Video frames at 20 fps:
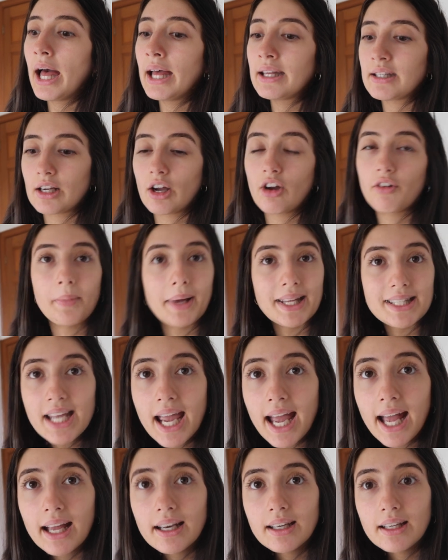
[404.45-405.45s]
take off my
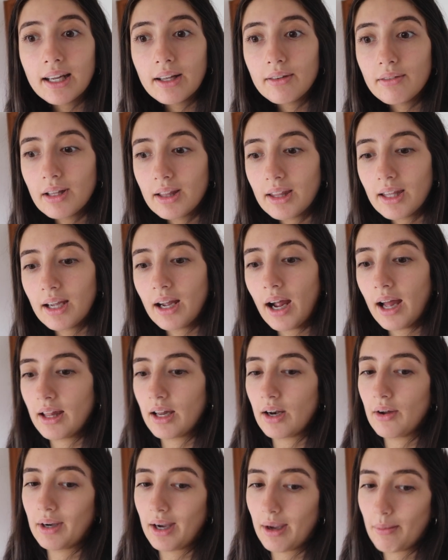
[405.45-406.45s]
tan and everything, and
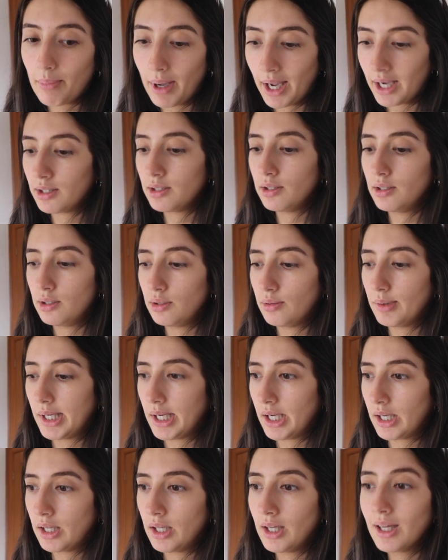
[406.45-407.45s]
then I'll get back to
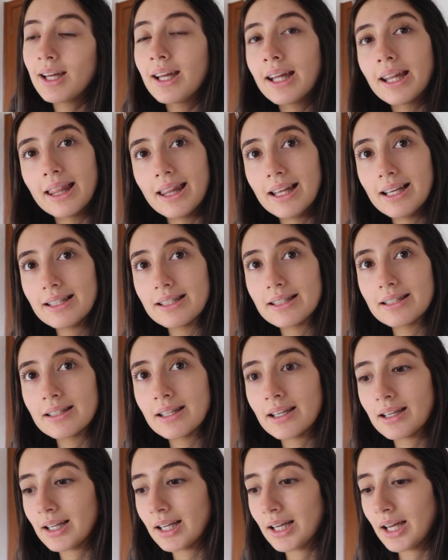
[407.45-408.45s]
doing this.
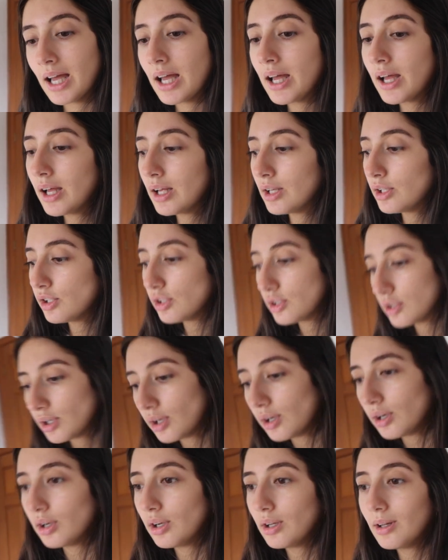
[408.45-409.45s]
So
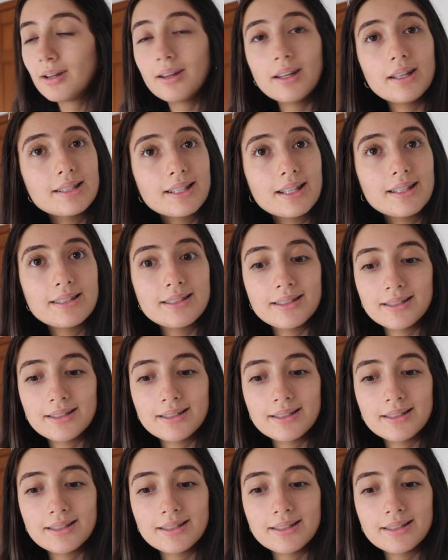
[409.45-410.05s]
let's get